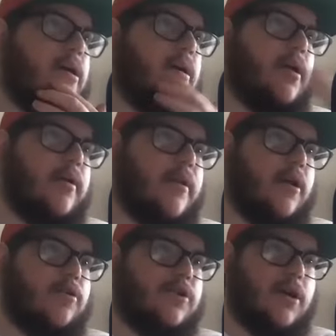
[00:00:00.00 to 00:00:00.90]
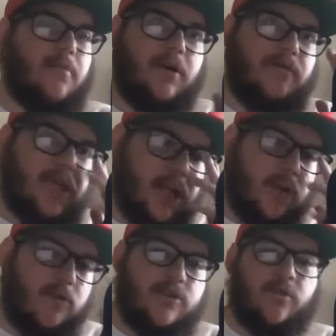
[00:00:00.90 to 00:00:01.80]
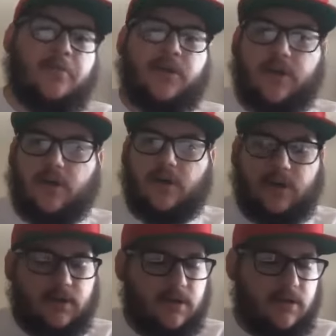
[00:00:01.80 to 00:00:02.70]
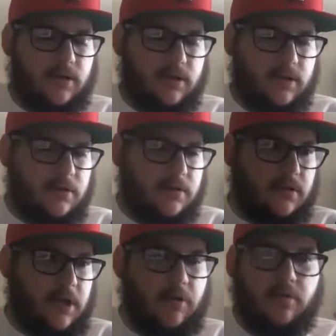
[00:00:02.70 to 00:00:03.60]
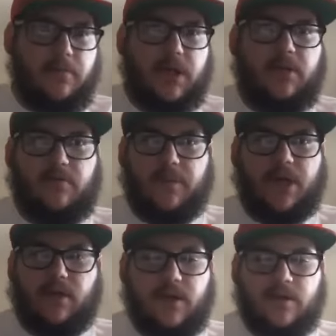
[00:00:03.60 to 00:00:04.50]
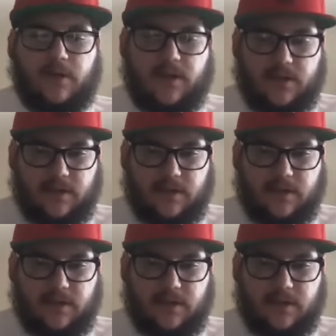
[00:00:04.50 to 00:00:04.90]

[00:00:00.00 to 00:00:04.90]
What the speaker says: they were talking about if Nelly was from New York, he would be even bigger than what he is.